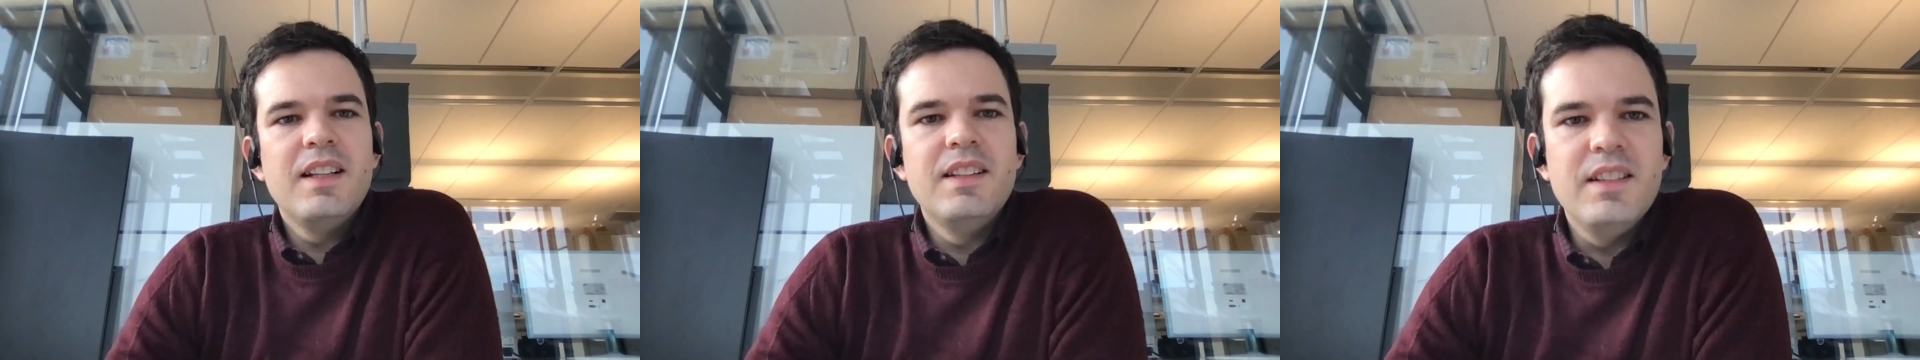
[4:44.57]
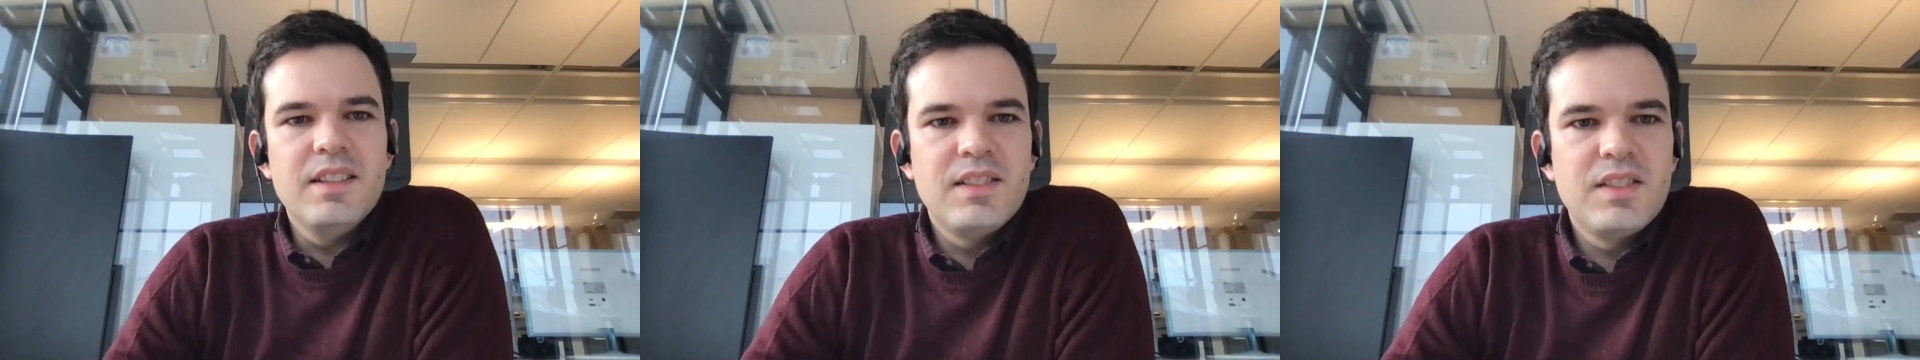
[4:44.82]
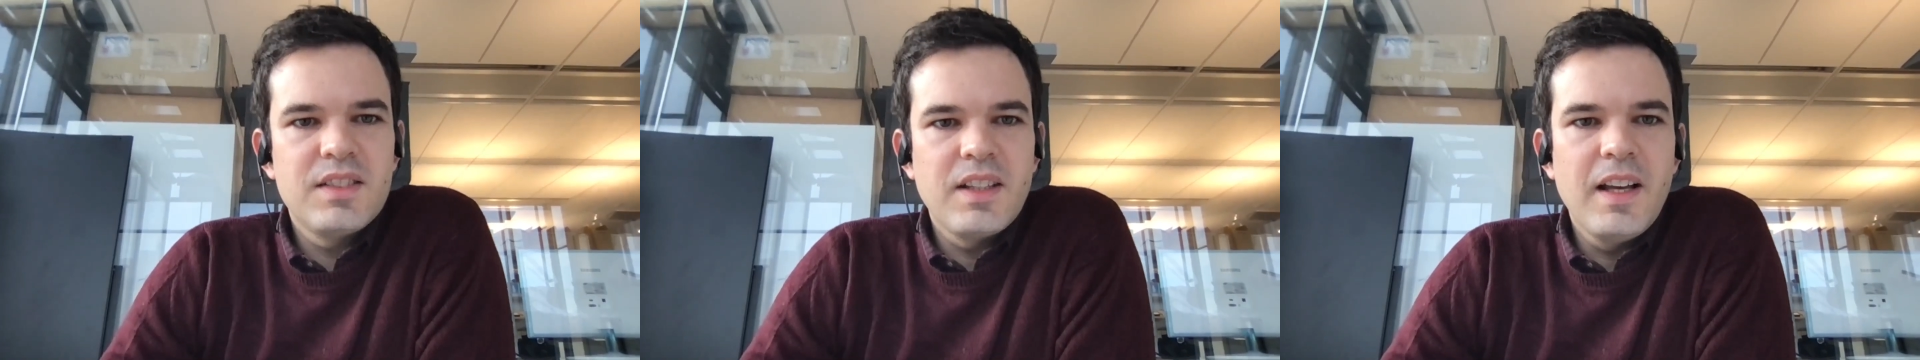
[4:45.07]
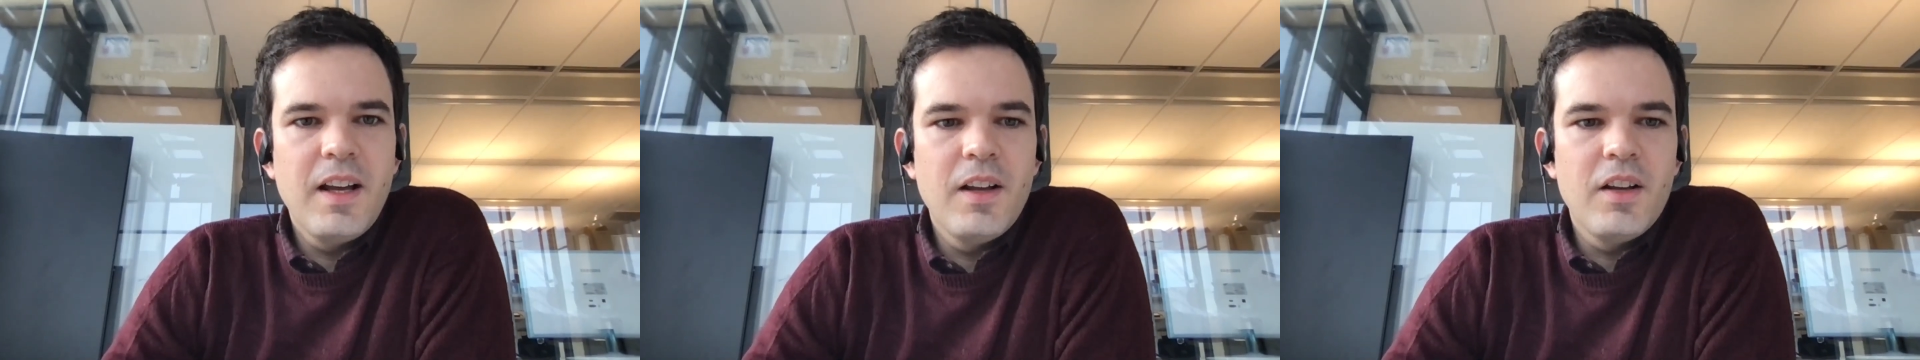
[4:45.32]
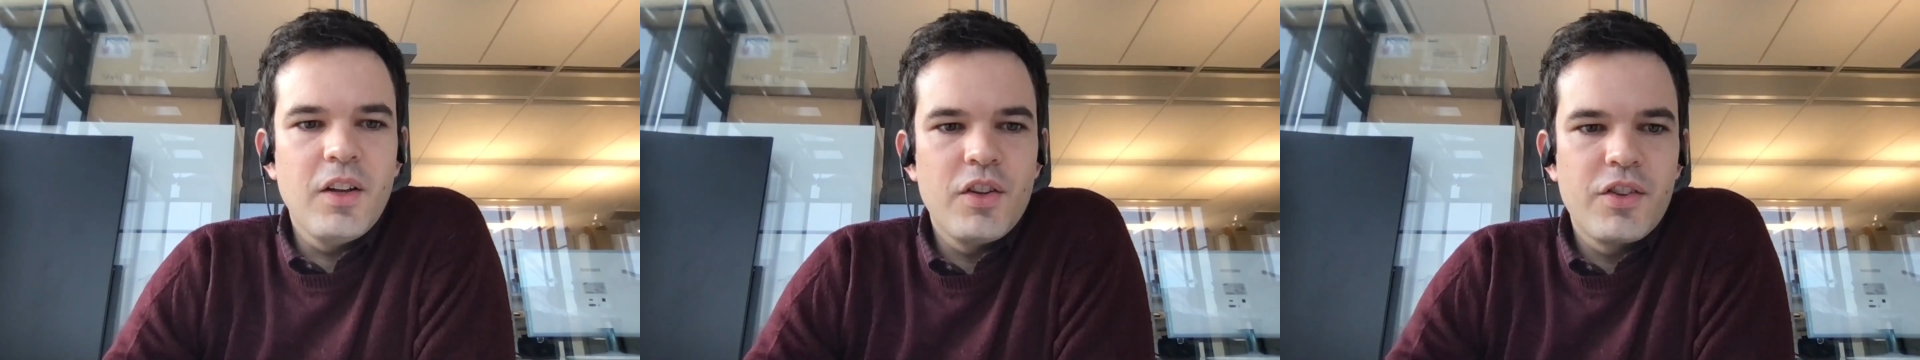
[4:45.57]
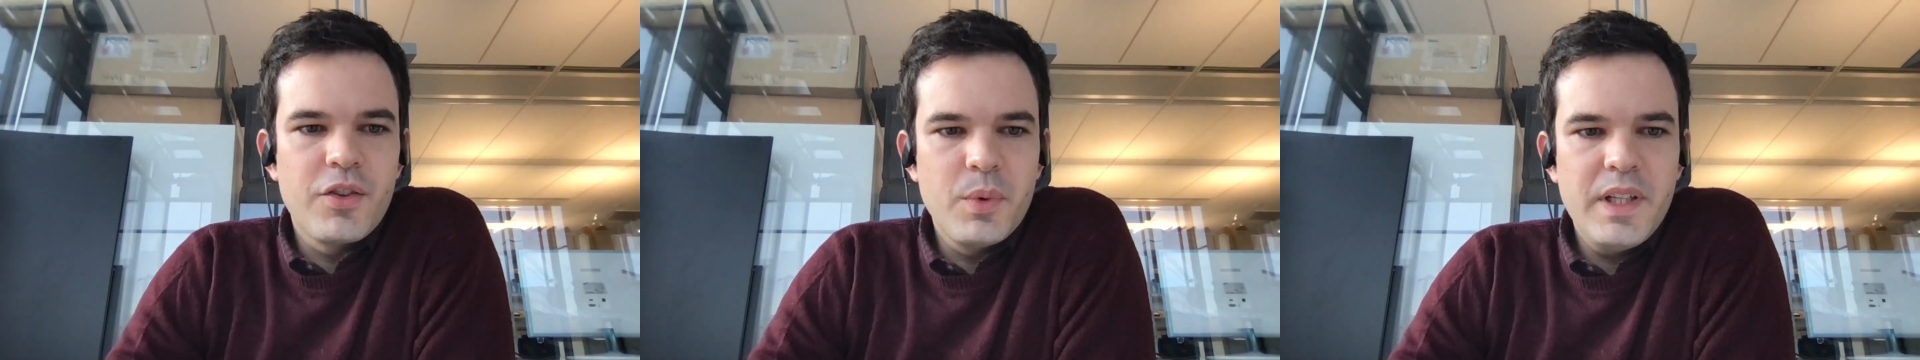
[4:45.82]
This
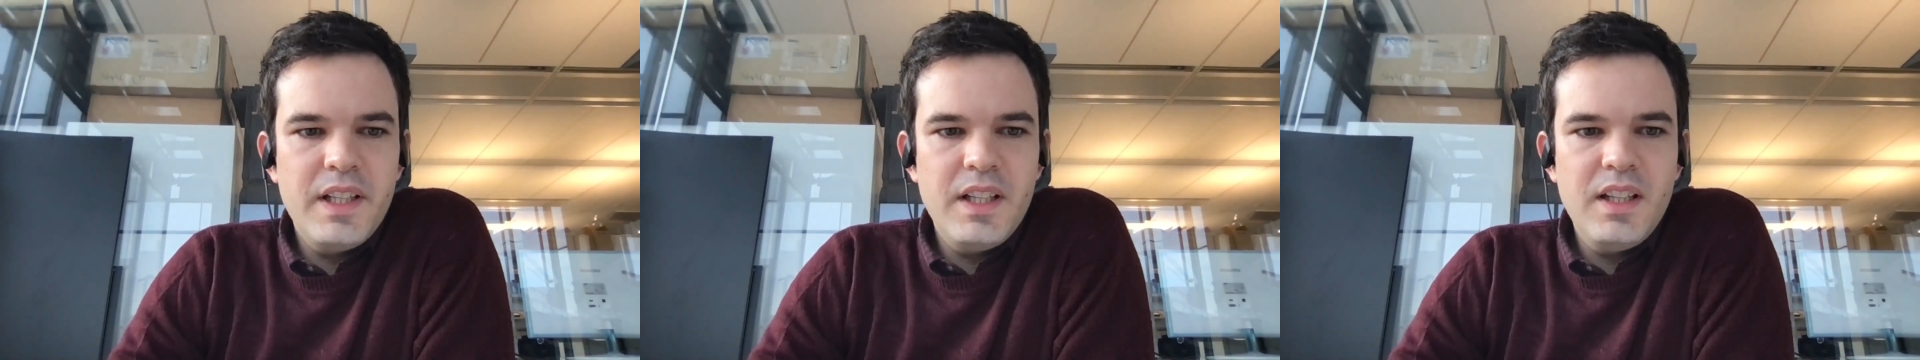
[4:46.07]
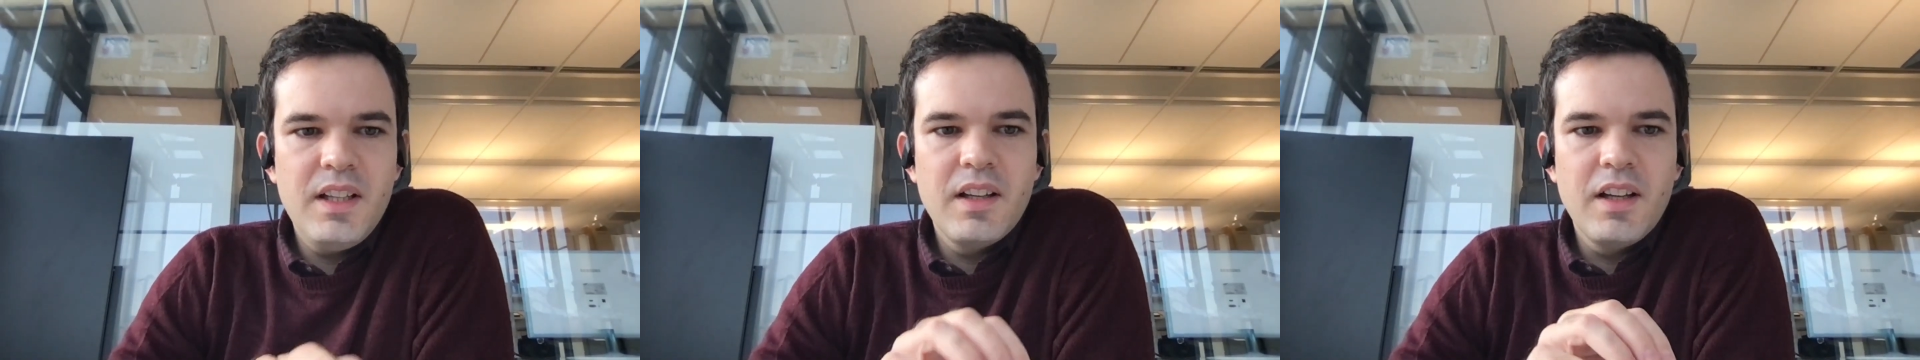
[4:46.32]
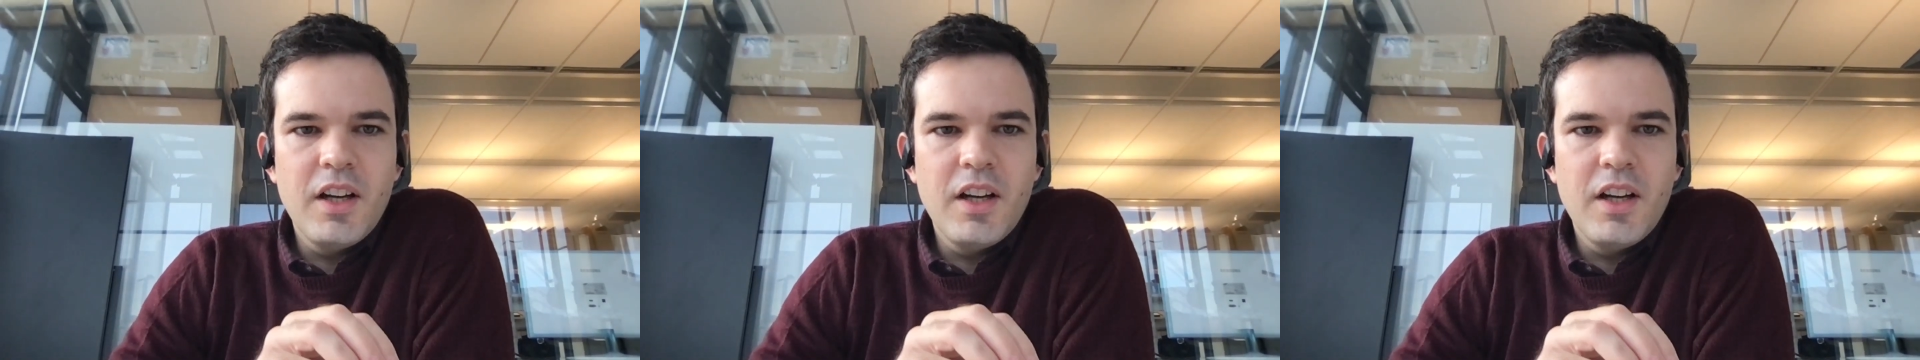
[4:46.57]
3D